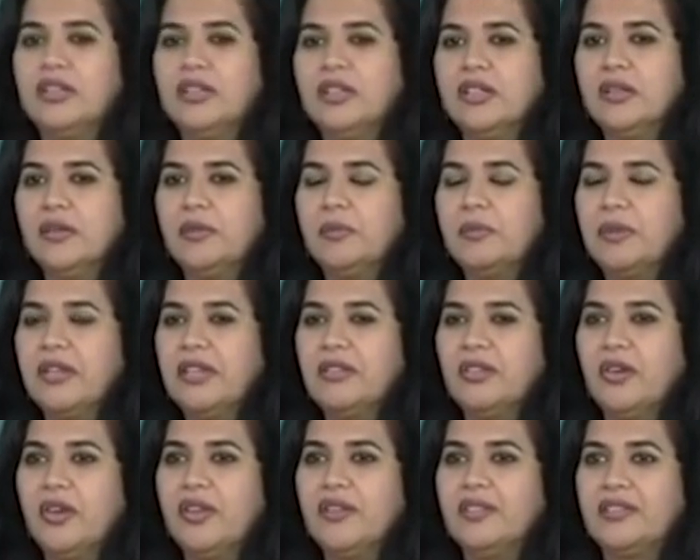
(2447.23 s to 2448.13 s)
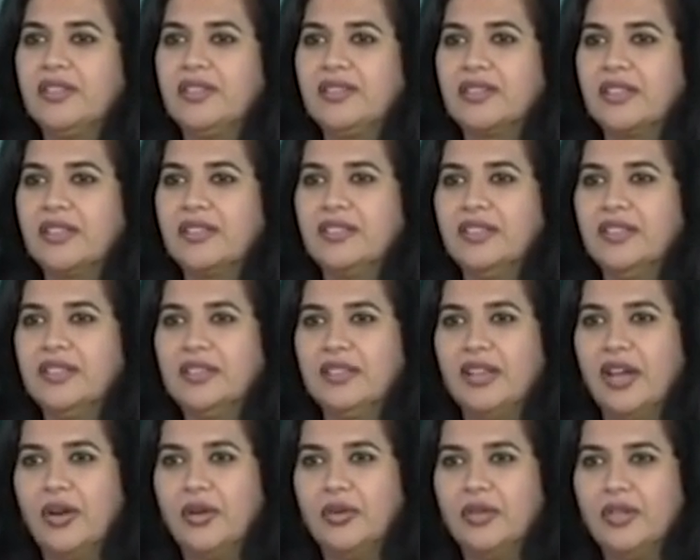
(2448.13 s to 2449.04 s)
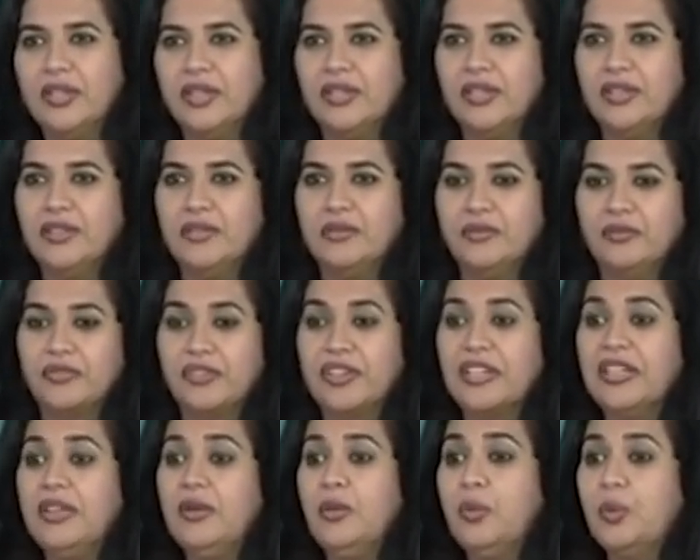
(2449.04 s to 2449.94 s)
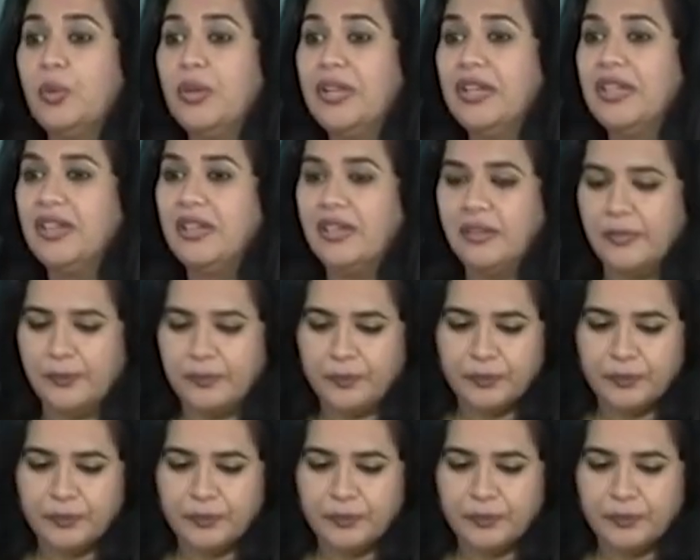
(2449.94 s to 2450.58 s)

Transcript: uh, Bresson is discussing now here is free will